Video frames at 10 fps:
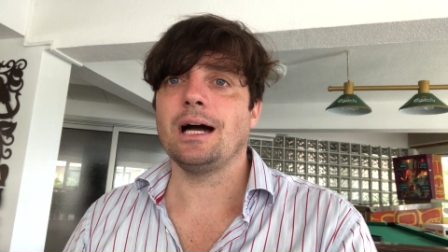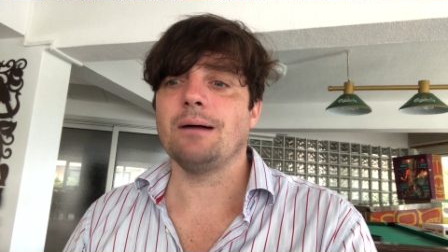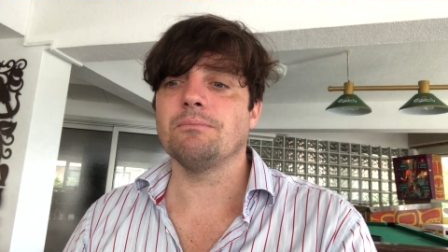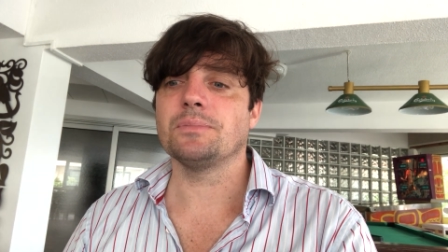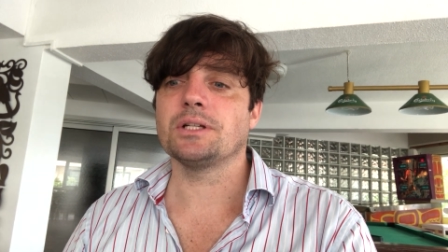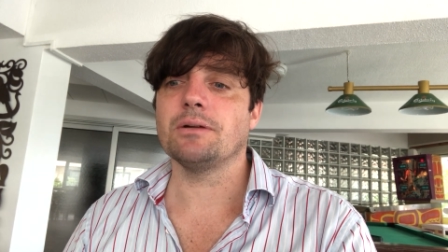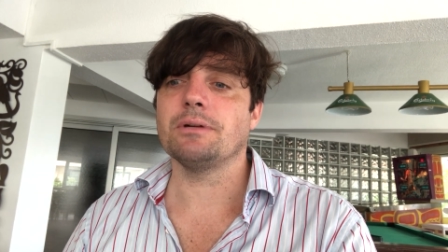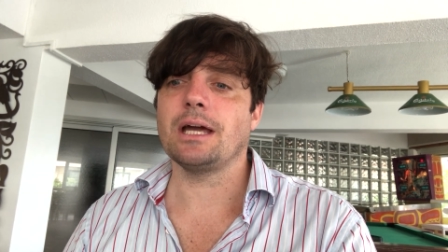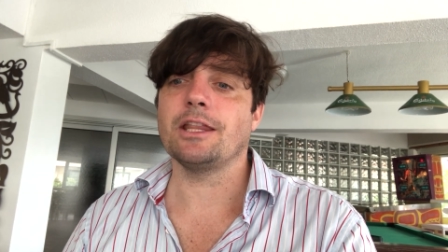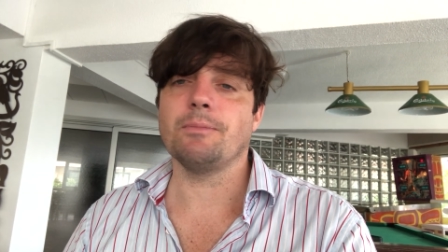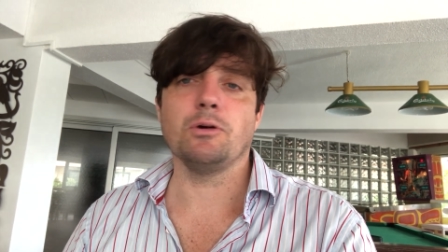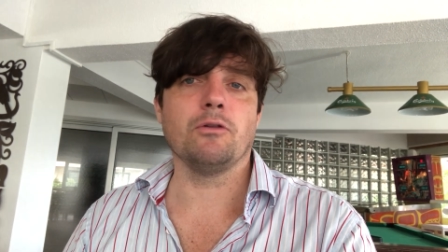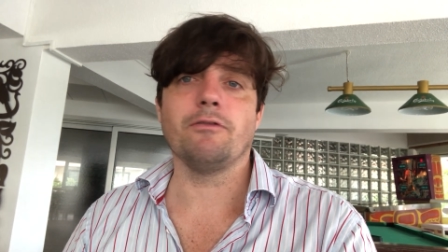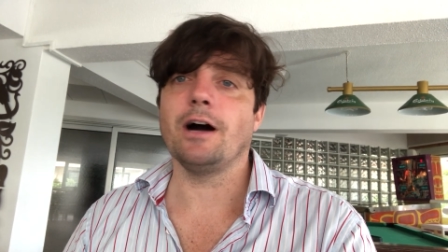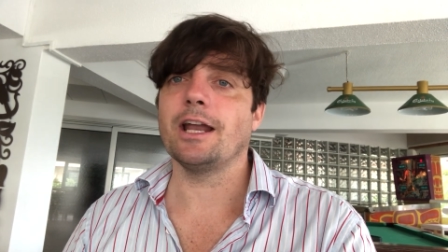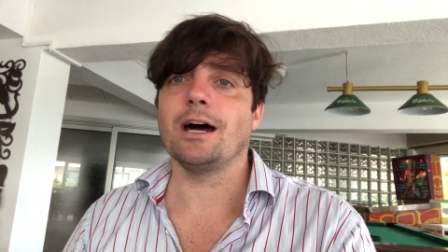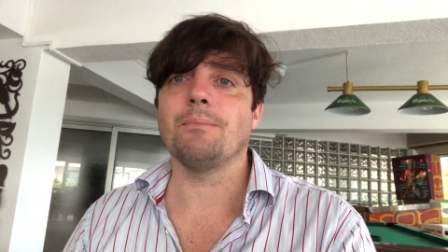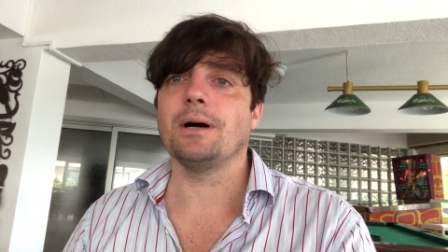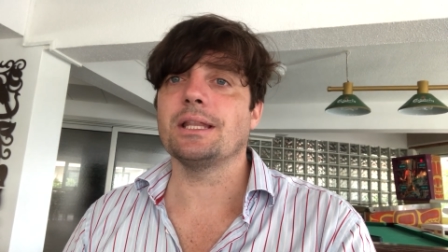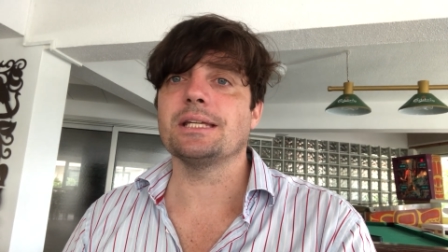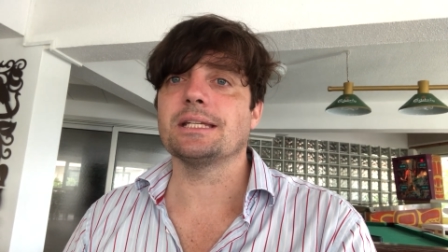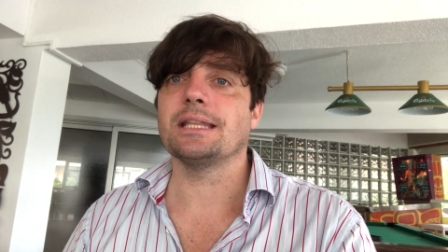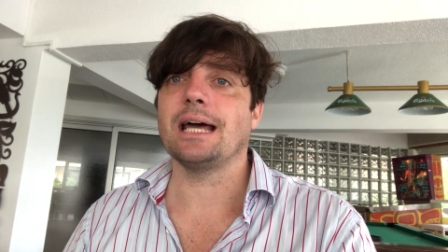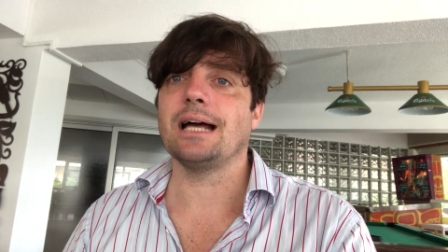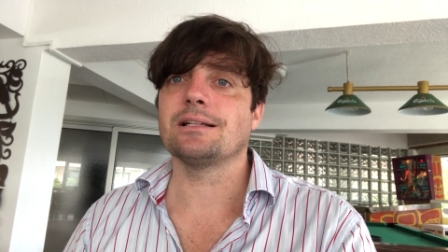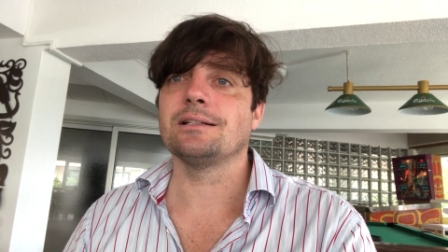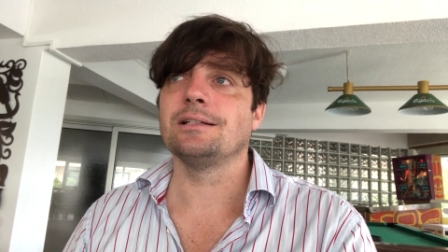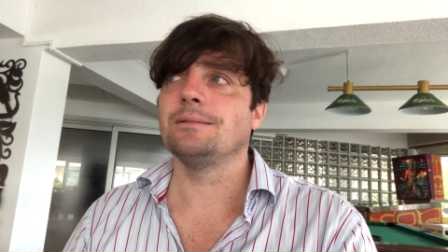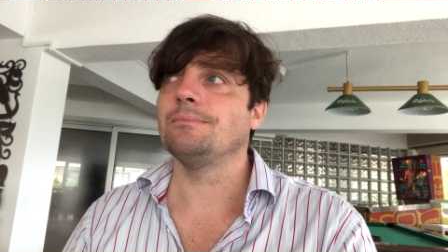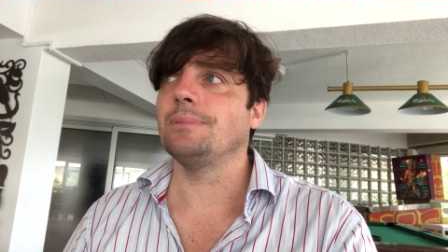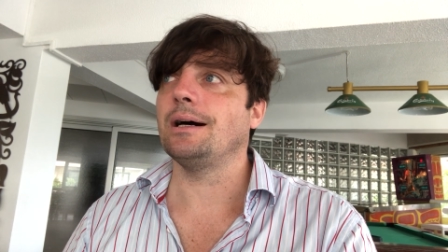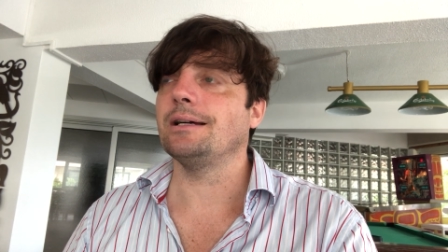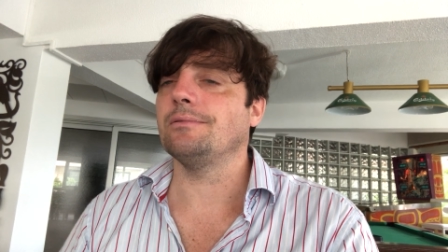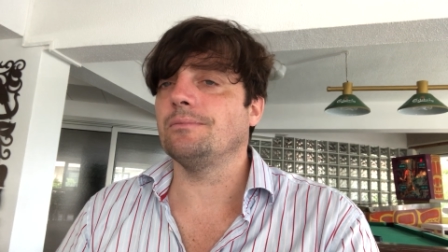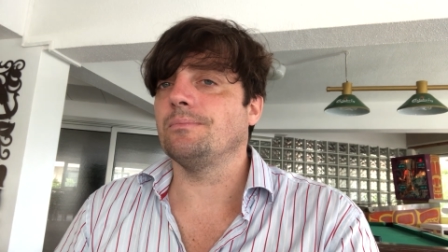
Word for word: Um, so yeah, they'll be all fired up by this and that, by